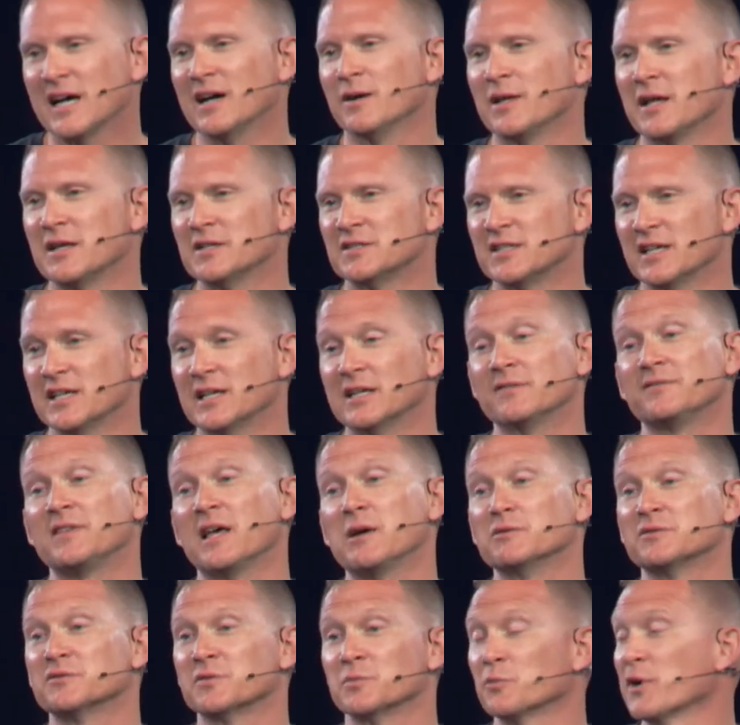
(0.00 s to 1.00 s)
how they said it if they
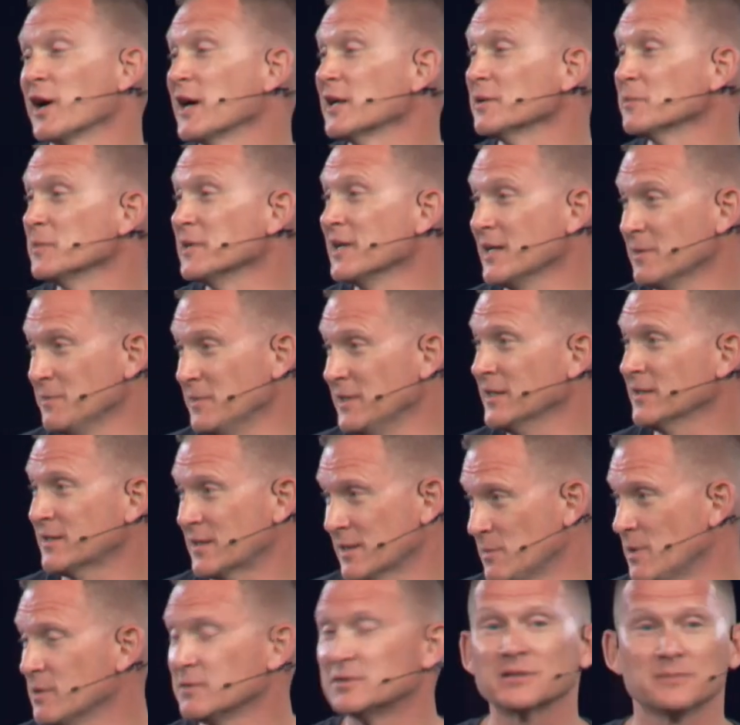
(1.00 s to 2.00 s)
was from and Amen.
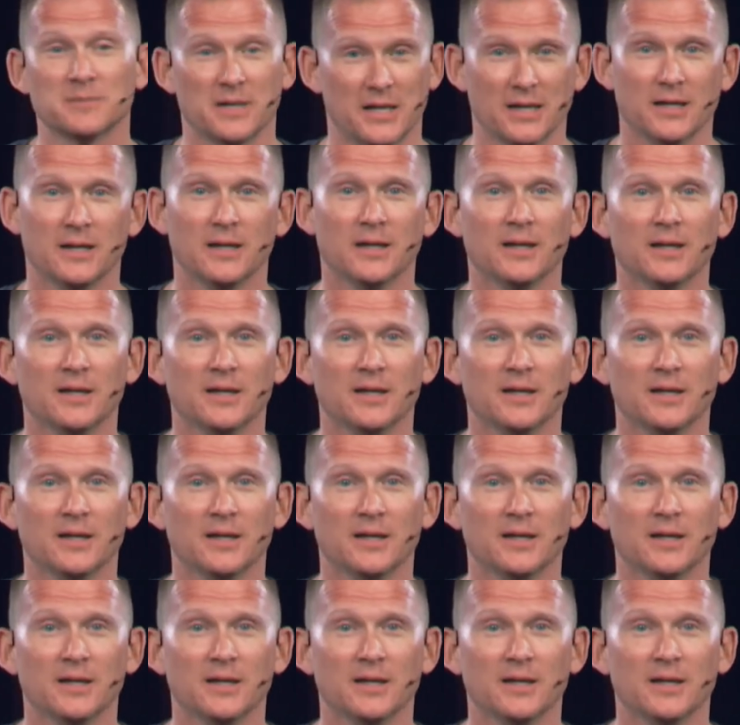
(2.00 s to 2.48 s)
Come on, somebody.